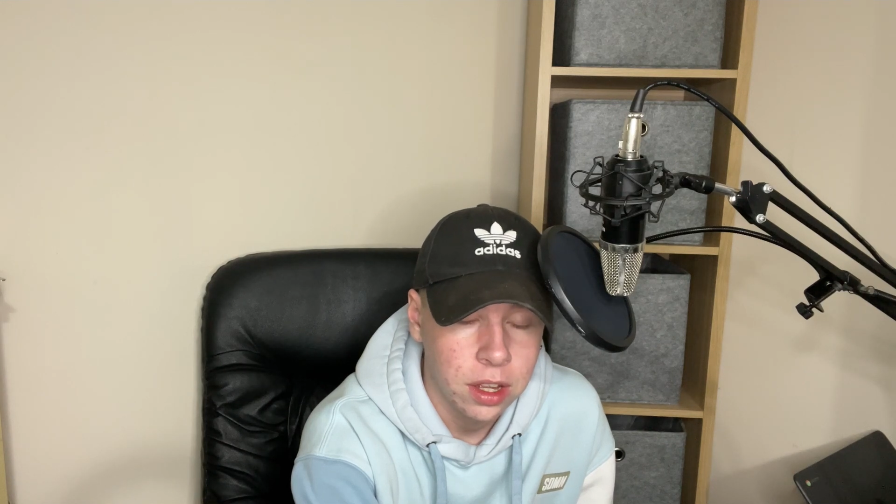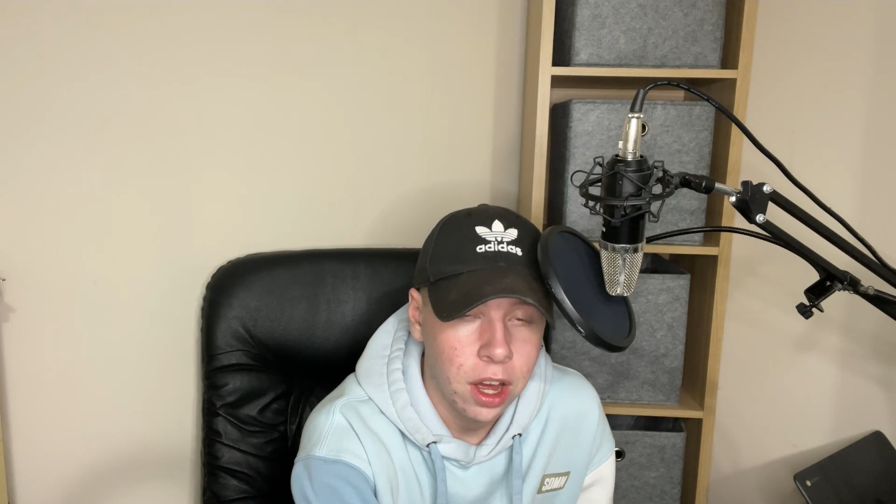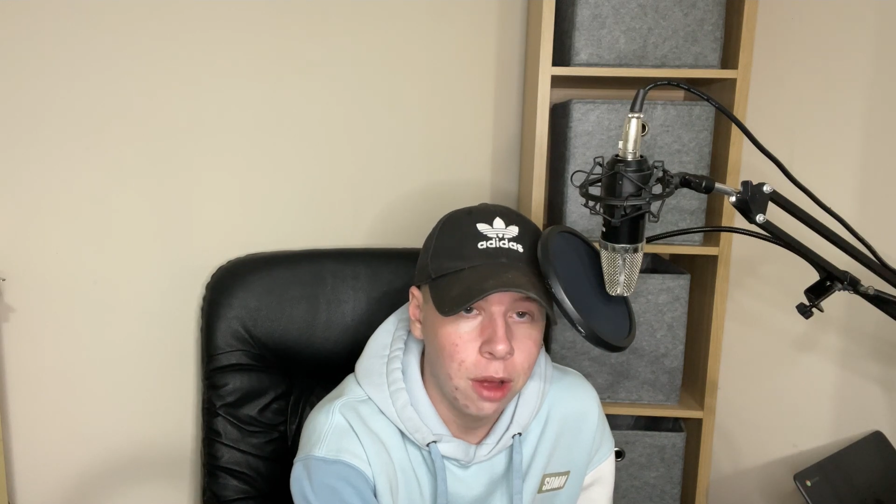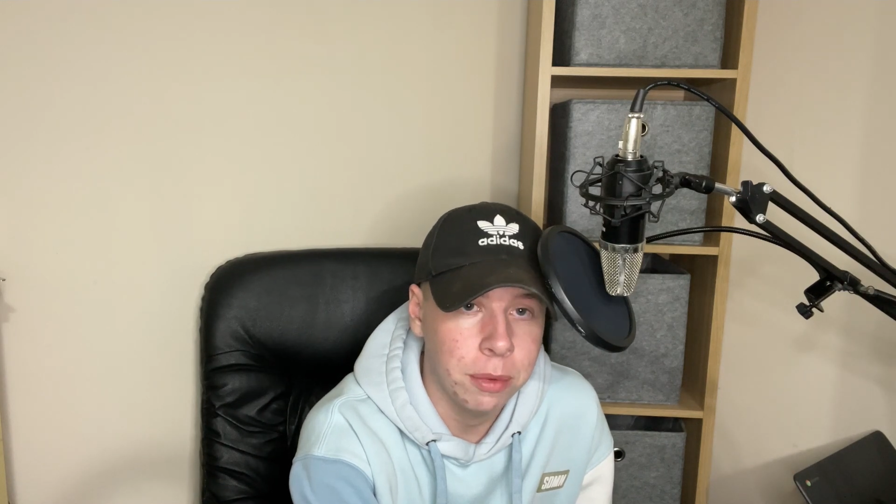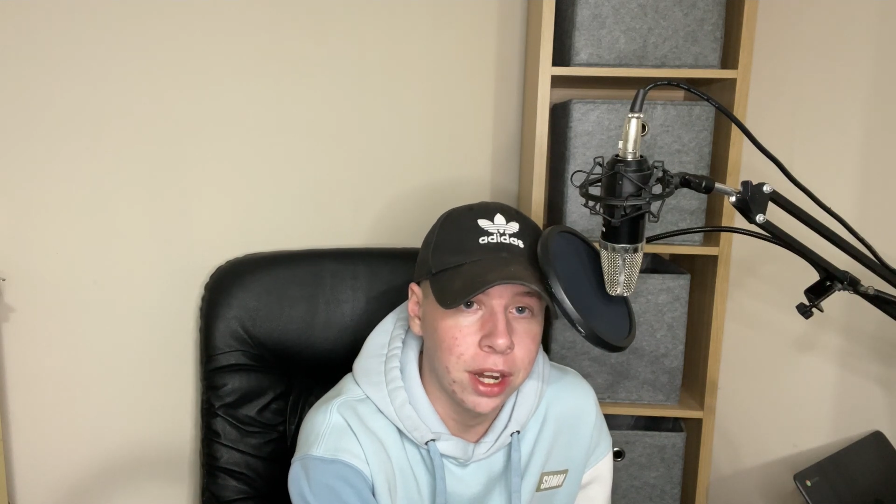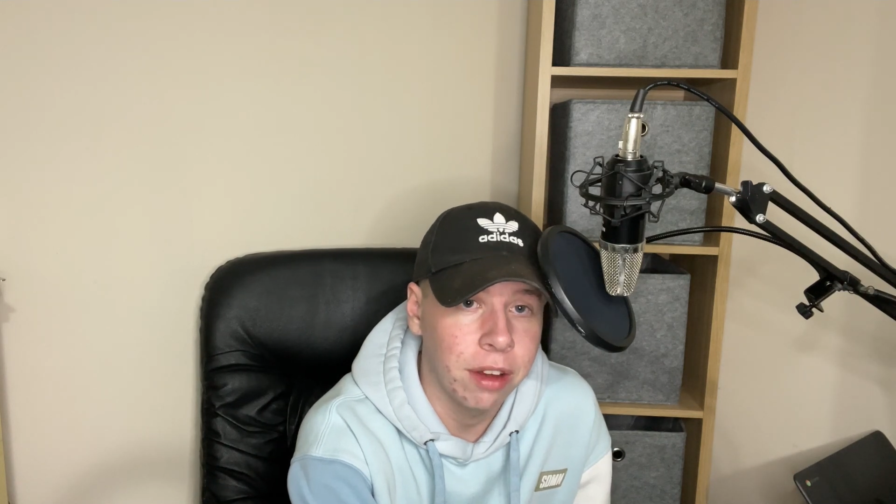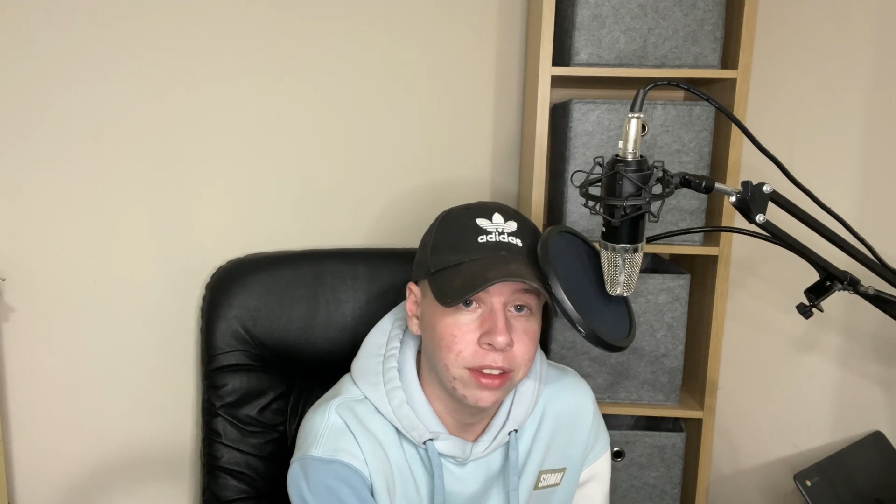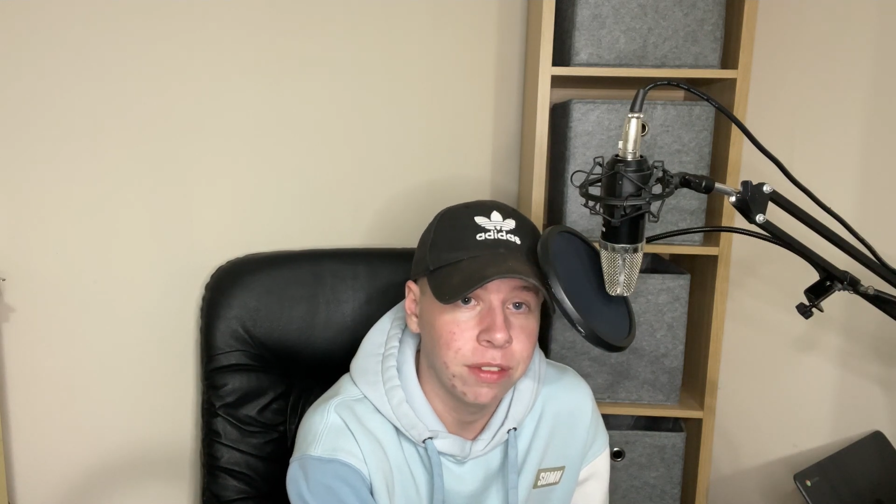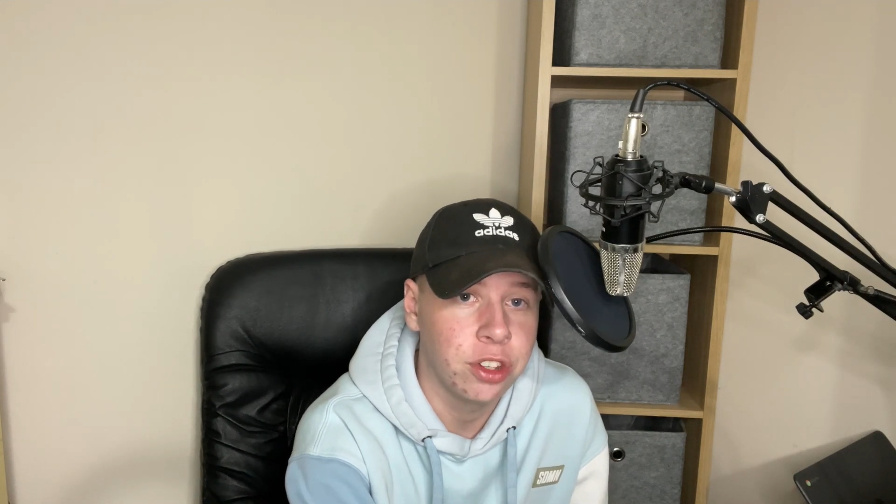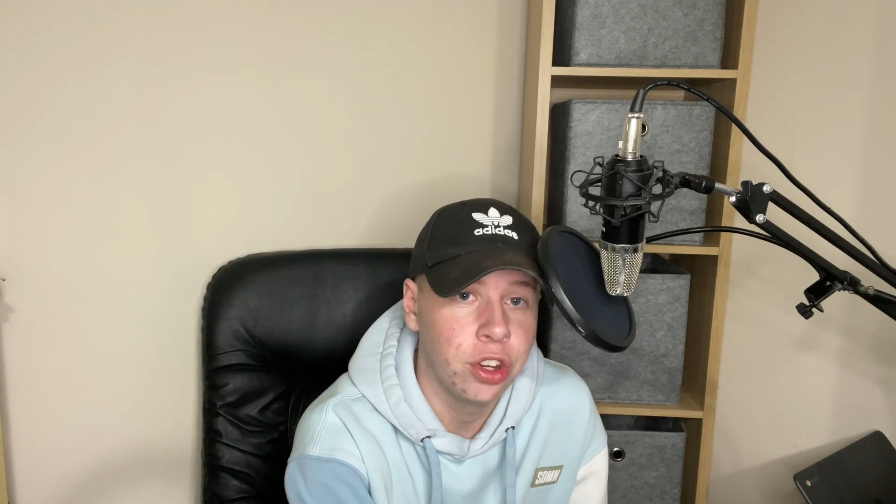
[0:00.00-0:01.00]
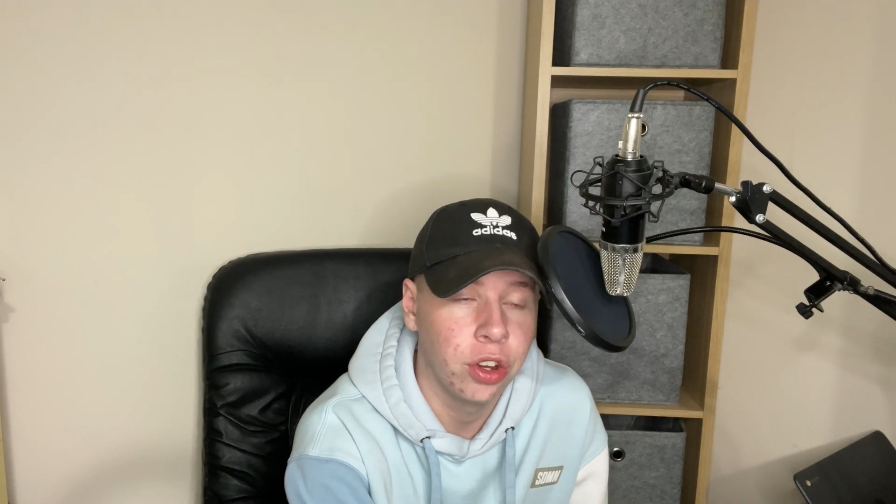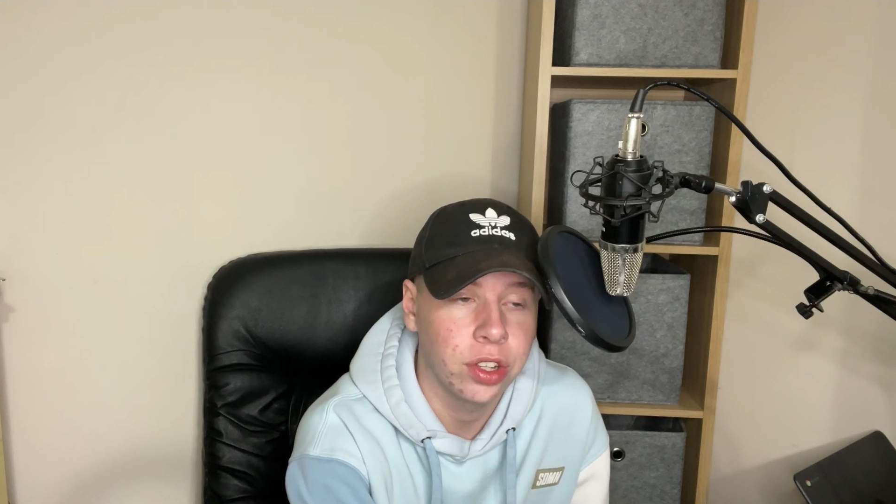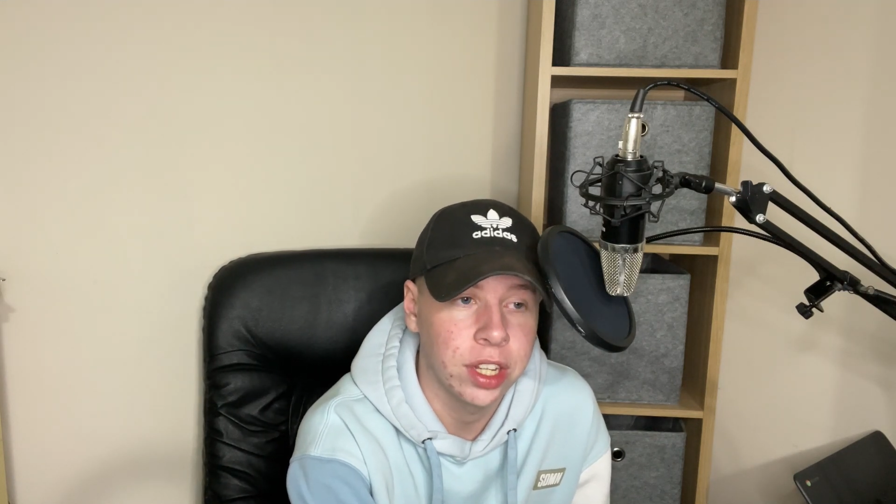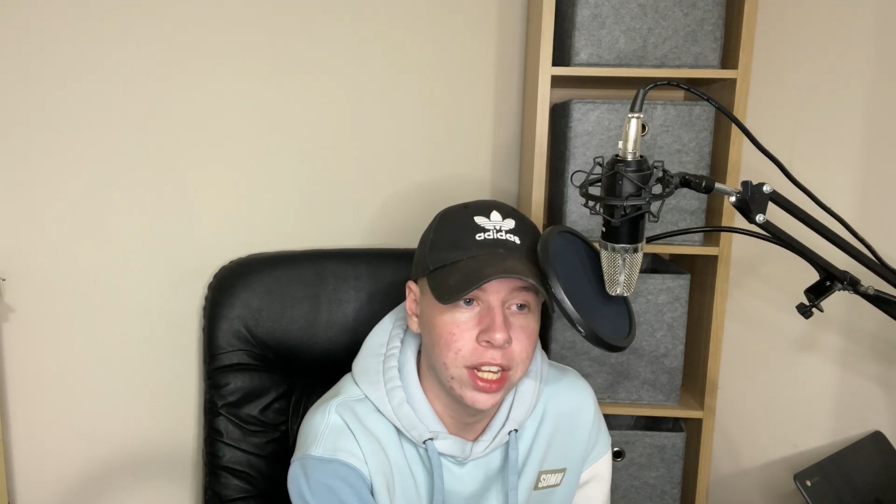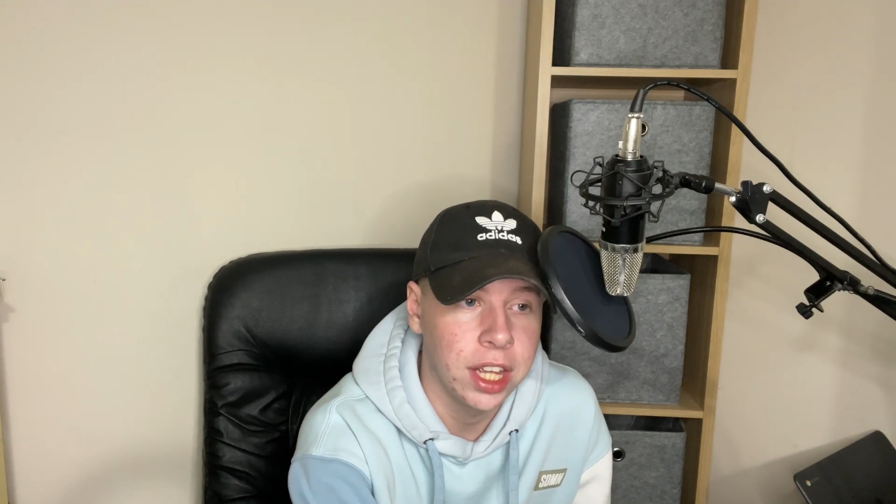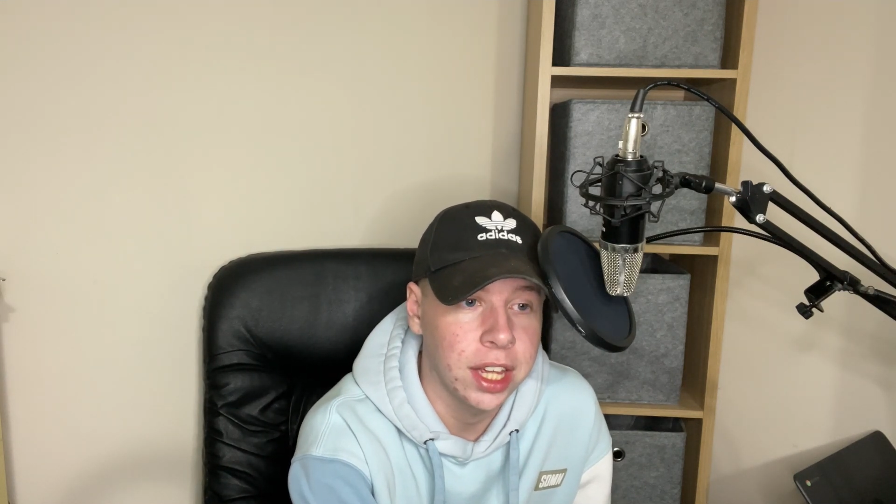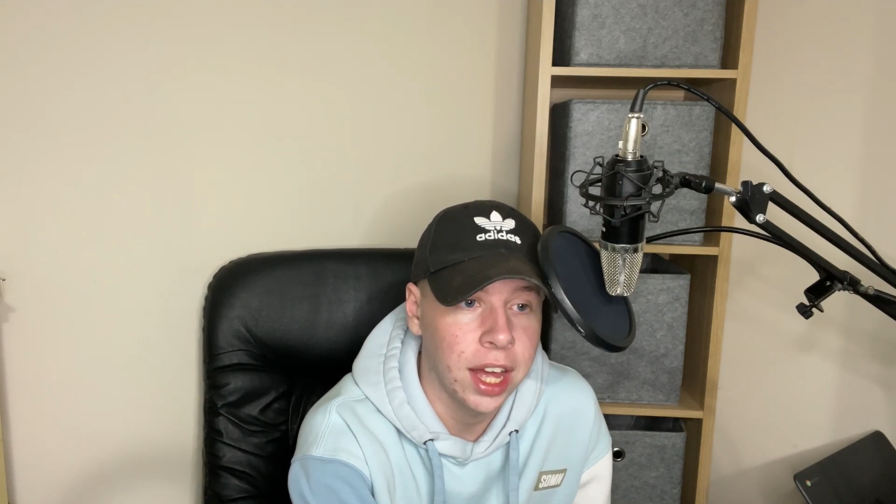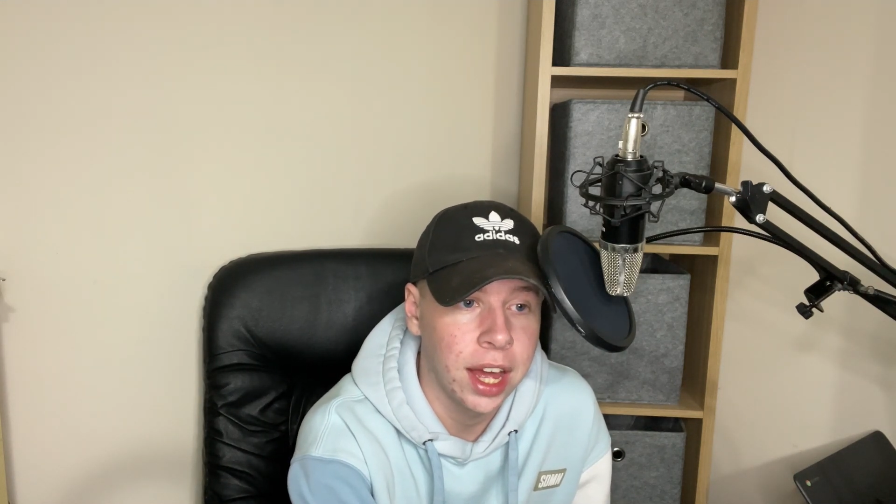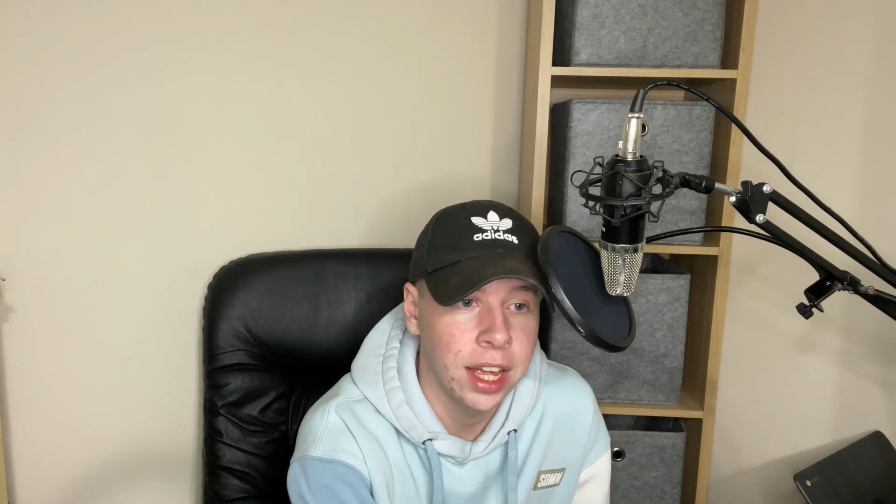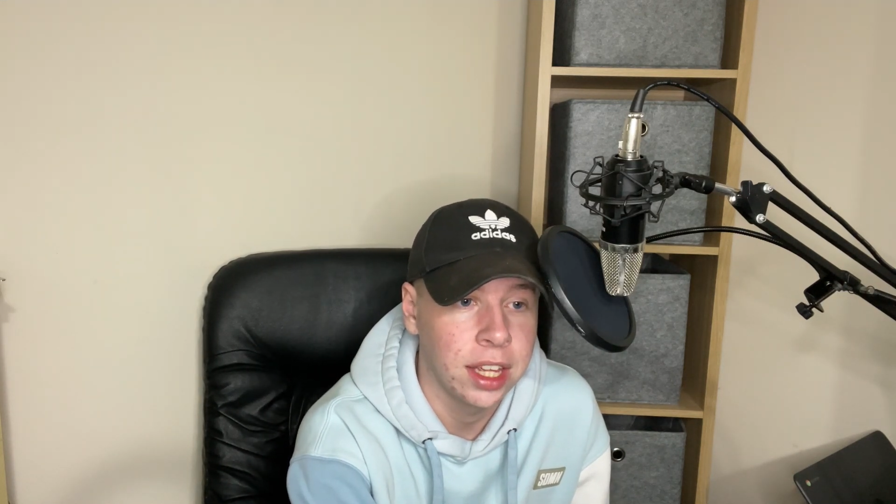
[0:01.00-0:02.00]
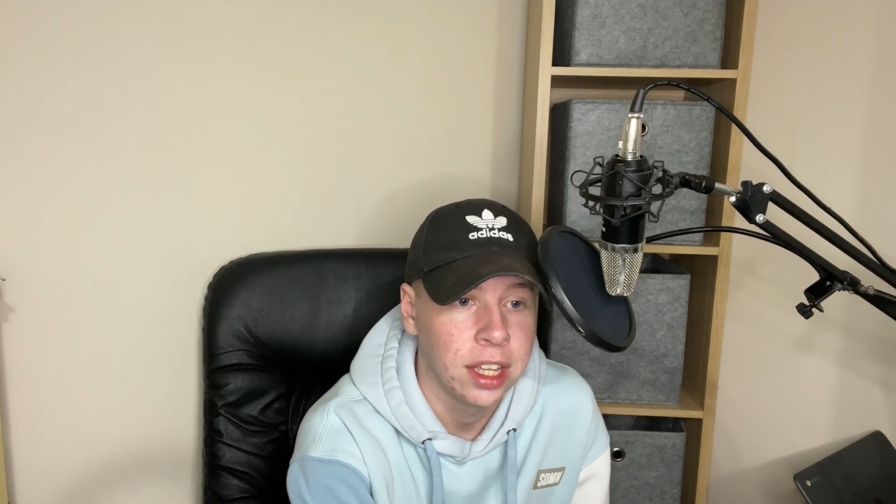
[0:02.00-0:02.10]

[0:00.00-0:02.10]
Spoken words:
I'm going to have to give Chuck Sunic a